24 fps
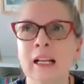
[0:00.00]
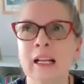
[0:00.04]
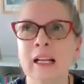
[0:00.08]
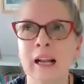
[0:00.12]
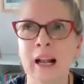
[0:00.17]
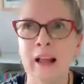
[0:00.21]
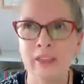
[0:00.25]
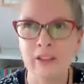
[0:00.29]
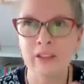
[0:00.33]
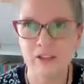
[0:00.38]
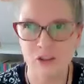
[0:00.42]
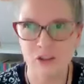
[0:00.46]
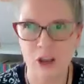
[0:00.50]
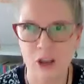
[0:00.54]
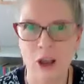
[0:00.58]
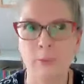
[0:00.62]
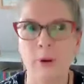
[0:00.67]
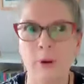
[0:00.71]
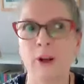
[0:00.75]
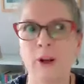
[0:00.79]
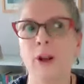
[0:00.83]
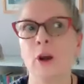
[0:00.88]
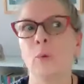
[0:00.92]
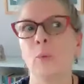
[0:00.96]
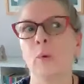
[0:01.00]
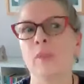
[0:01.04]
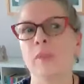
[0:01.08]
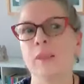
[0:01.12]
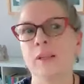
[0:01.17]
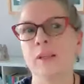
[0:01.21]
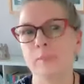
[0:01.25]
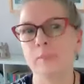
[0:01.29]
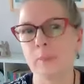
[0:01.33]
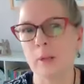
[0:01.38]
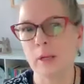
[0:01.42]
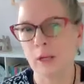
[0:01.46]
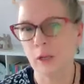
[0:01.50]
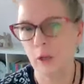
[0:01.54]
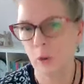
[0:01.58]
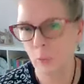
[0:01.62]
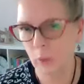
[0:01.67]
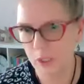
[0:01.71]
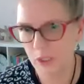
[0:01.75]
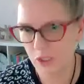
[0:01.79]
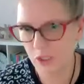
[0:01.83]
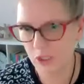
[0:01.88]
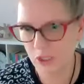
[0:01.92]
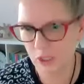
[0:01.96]
another time, I know when there's been a
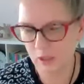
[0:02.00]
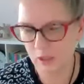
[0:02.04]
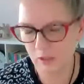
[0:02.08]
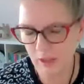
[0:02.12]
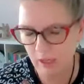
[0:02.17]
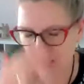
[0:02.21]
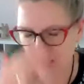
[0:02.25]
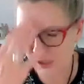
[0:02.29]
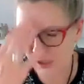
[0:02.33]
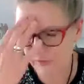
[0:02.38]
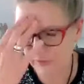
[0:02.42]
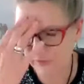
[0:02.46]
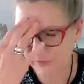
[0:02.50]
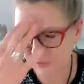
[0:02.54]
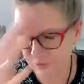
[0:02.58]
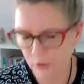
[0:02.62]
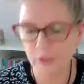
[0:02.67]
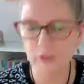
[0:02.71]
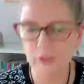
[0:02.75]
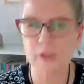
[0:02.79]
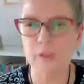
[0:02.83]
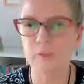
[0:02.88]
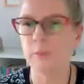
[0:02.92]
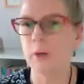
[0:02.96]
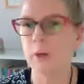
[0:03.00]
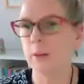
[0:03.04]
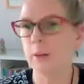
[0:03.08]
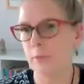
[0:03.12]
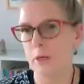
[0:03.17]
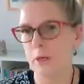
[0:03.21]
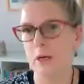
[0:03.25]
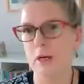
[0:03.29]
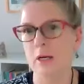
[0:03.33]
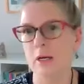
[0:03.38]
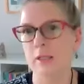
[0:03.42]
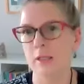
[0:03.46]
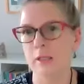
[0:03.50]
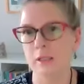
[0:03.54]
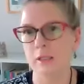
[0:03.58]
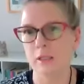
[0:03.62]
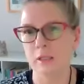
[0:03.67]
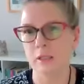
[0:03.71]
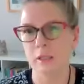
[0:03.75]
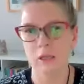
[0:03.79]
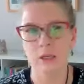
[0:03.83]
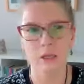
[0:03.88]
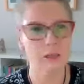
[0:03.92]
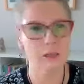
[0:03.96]
question that diverts my mind.
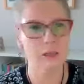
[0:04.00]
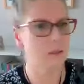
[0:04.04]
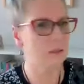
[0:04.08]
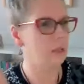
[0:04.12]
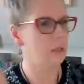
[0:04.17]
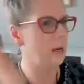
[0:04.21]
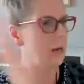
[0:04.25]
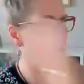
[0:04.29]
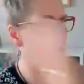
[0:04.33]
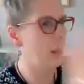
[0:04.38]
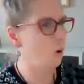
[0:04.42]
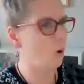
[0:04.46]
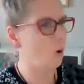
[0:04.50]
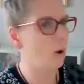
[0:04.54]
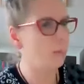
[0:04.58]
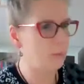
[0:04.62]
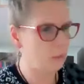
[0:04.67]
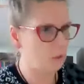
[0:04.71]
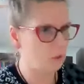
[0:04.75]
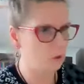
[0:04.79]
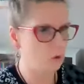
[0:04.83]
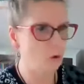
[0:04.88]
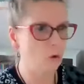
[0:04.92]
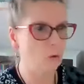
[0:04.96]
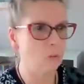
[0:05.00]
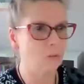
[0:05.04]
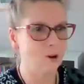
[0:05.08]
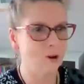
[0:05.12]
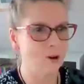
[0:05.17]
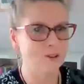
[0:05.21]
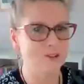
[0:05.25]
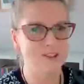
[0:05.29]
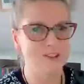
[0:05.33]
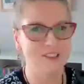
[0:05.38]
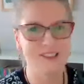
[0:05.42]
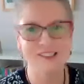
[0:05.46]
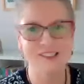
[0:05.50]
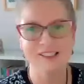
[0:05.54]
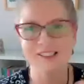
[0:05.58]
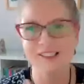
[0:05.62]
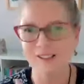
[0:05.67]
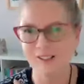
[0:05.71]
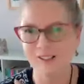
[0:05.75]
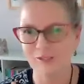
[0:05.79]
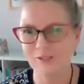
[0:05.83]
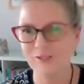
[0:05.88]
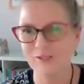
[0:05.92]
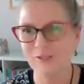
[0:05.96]
Now I'm in your world
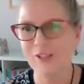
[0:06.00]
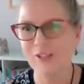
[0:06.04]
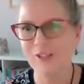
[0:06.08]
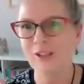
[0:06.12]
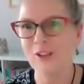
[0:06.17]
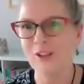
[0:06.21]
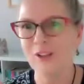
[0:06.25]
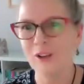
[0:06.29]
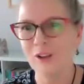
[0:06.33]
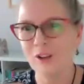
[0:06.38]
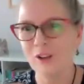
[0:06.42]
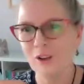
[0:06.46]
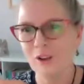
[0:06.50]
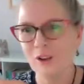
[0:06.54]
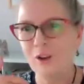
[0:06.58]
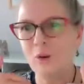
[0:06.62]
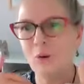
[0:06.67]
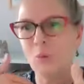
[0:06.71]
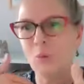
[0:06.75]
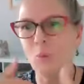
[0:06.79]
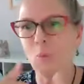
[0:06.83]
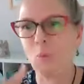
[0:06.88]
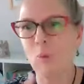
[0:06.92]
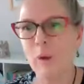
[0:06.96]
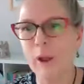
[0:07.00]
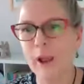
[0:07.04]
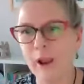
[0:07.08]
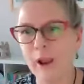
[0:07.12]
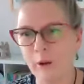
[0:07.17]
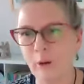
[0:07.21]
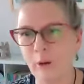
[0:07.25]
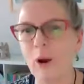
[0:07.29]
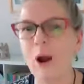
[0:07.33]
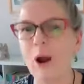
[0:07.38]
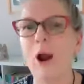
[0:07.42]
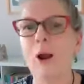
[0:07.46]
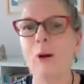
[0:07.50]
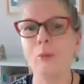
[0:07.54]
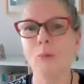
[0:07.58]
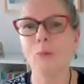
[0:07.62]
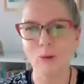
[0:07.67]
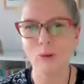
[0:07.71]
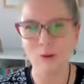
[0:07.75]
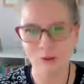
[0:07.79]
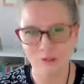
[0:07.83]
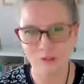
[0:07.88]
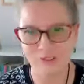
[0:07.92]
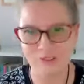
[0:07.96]
instead of where I
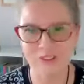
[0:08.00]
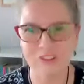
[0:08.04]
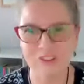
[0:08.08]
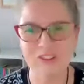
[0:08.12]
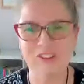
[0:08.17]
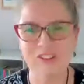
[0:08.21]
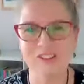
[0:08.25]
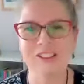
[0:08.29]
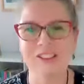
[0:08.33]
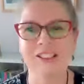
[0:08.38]
was,